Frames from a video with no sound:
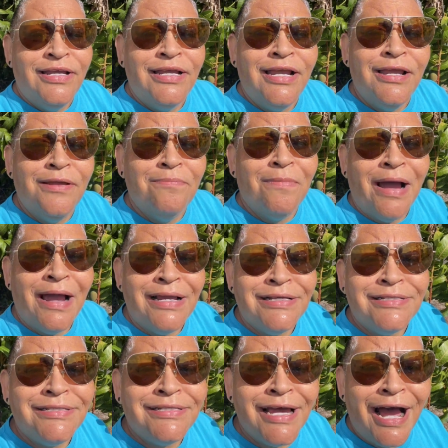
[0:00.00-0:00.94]
in my
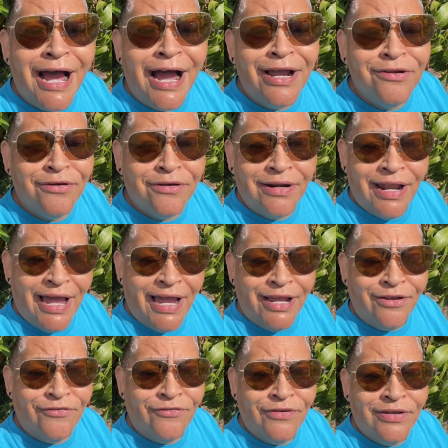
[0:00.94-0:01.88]
entire
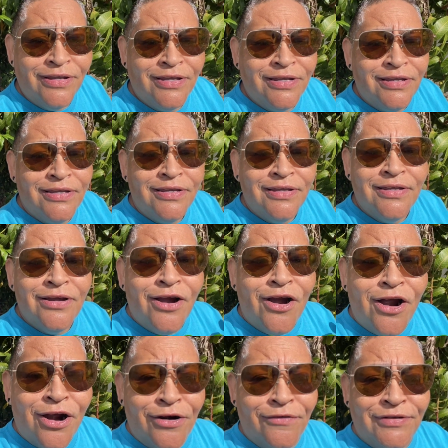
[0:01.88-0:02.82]
life
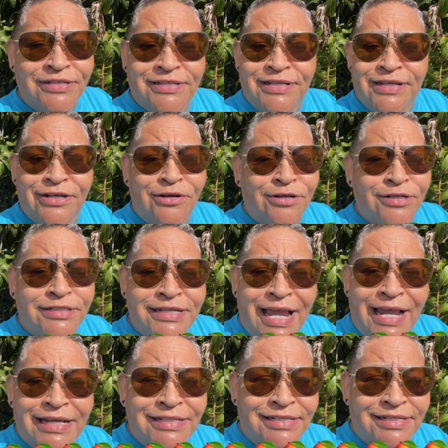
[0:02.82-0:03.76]
harvested or
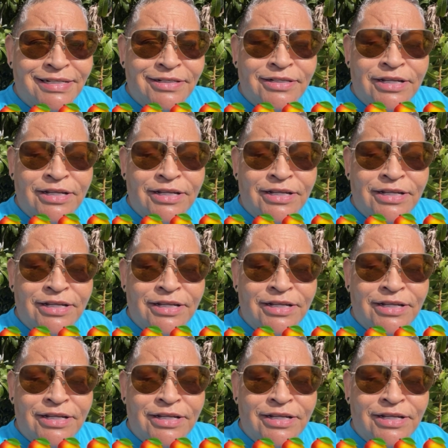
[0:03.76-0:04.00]
tasted.